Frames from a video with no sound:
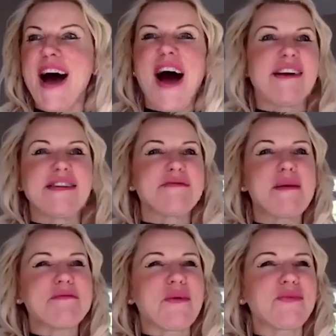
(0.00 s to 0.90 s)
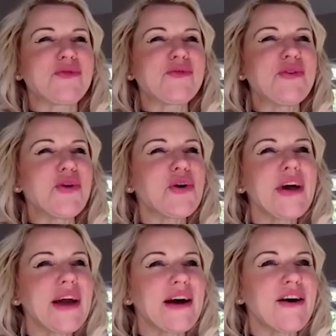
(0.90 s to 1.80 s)
remember
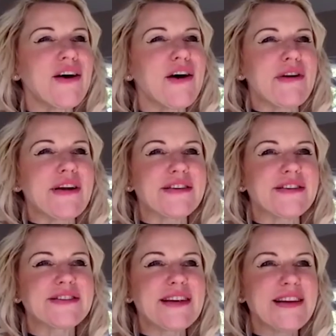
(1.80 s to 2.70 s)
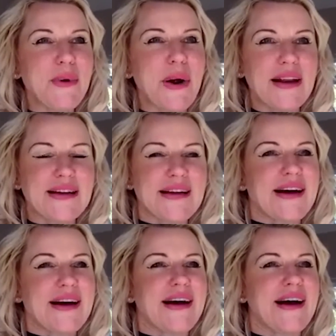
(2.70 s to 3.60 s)
looking at her in a silhouette
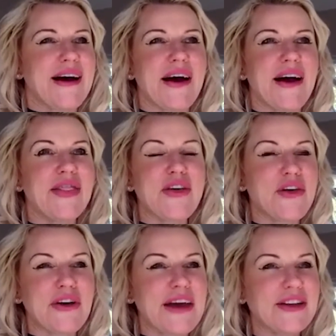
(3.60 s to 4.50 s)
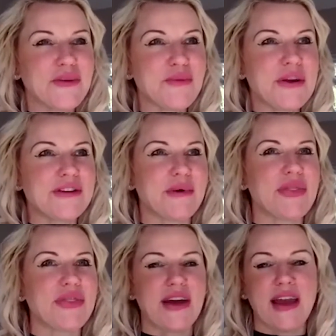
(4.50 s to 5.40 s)
in the kitchen window
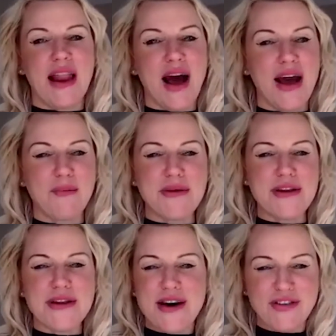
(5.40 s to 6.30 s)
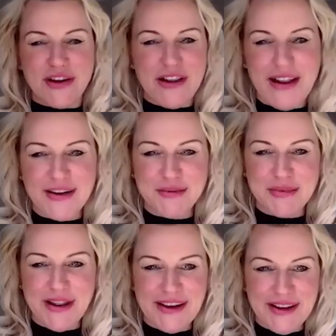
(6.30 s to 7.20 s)
and thinking, I am never going to end up
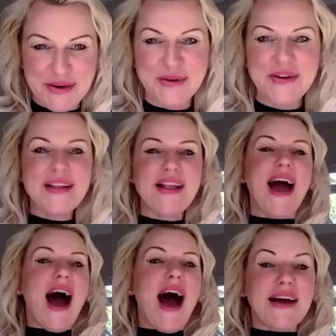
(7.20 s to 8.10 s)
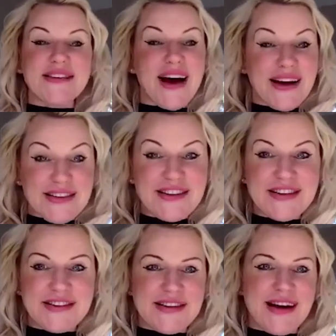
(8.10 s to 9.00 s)
like you. And I
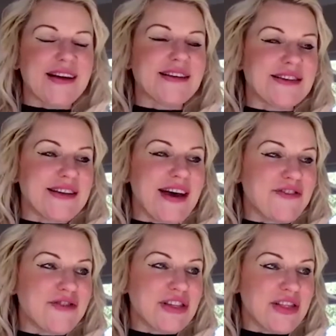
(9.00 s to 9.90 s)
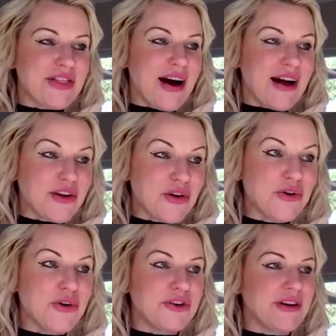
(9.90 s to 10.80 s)
didn't. And I did everything that I
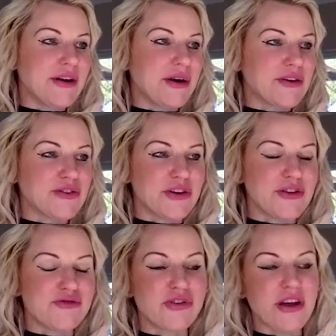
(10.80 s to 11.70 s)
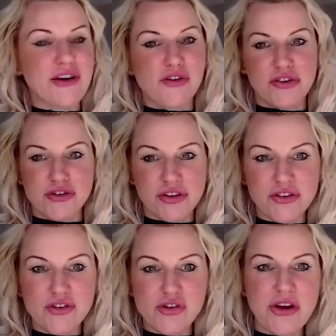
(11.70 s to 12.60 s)
could. You know, I started running cross
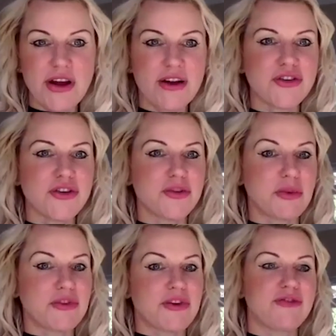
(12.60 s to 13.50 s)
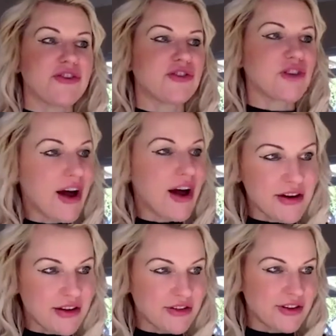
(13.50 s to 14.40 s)
country. I turned myself
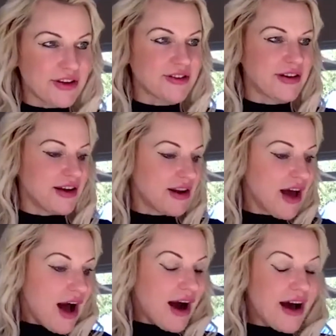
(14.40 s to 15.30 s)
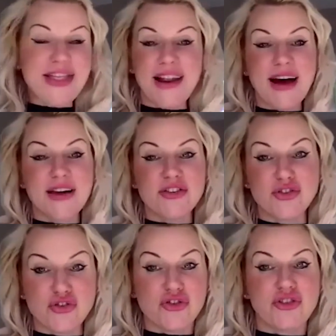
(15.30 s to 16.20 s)
vegetarian at 16. I then had
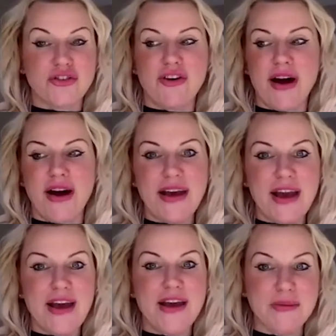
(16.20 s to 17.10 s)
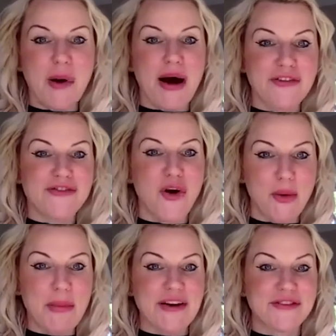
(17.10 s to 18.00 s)
to justify in my
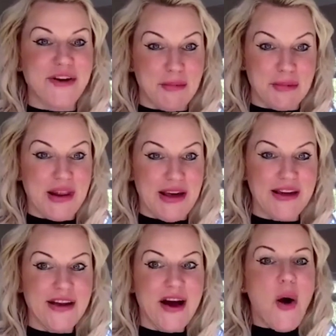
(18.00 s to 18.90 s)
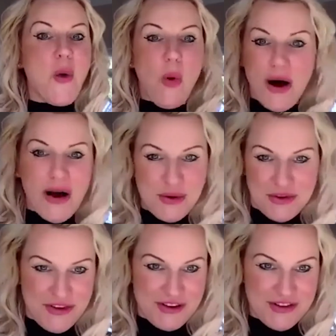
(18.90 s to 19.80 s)
farming family why I
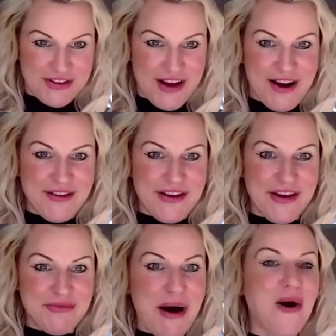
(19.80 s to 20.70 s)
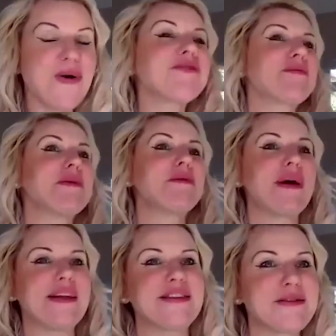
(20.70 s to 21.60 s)
was vegetarian. My whole family
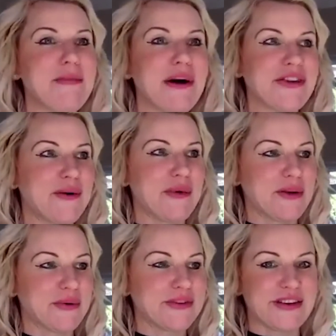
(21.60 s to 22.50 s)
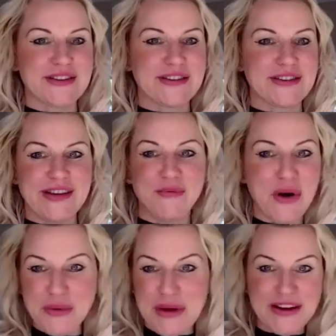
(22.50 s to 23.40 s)
went into meltdown when I was 16. What are
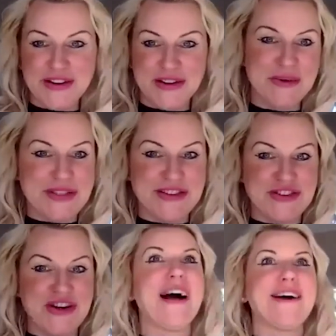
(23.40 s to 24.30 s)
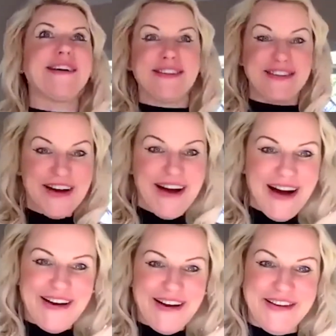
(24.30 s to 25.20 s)
we going to do with this child?
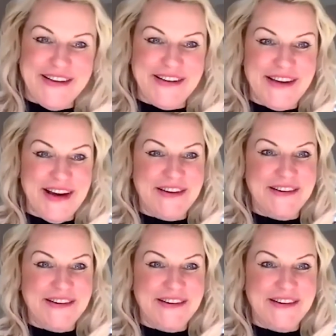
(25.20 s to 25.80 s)
You know,